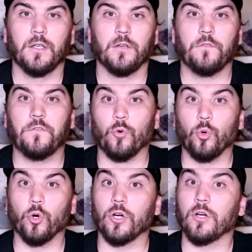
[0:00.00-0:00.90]

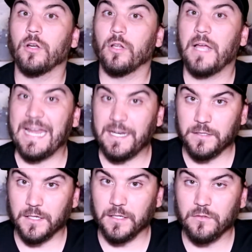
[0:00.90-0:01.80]
For
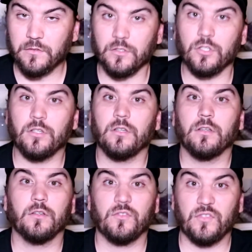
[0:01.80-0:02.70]
handguns,
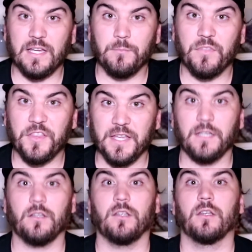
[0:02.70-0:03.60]
same
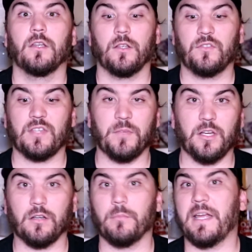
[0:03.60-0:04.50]
thing,
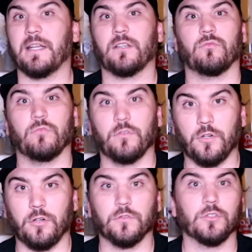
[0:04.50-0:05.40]
semi-automatics,
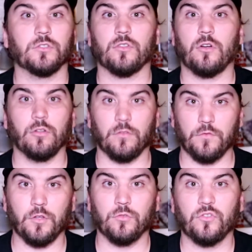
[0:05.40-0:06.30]
revolvers, all
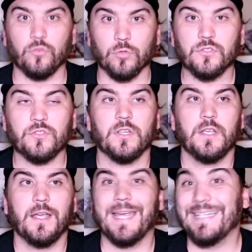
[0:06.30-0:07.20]
of those sorts.
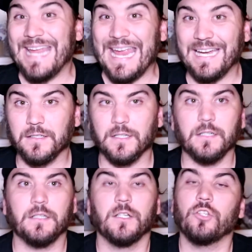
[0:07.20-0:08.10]
Any
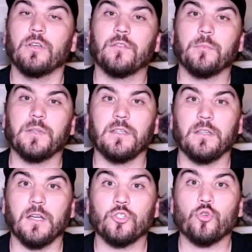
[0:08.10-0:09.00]
handgun, you have to
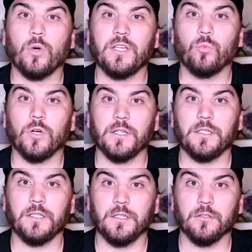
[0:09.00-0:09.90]
be
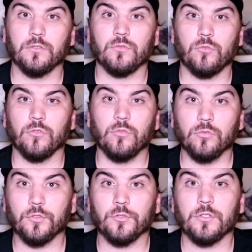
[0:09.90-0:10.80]
21 years or
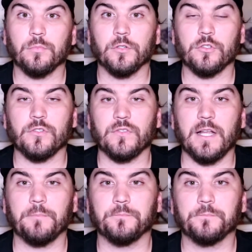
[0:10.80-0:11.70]
older to purchase that.